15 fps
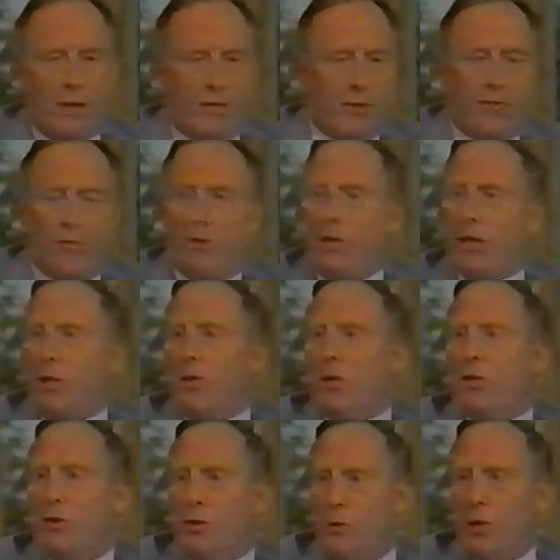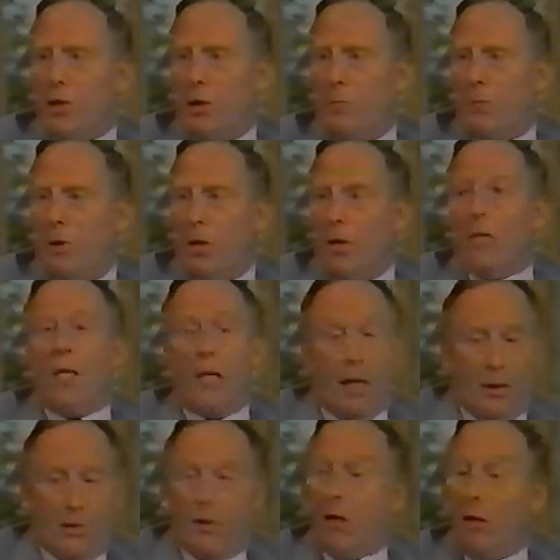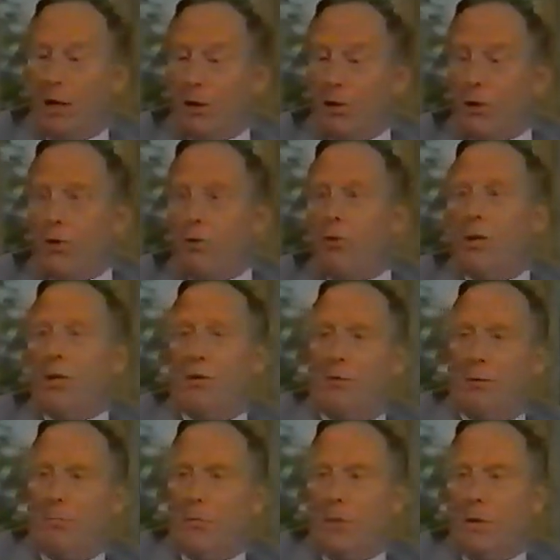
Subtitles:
they've done the Nicorette chewing gum, and I can cure any of them.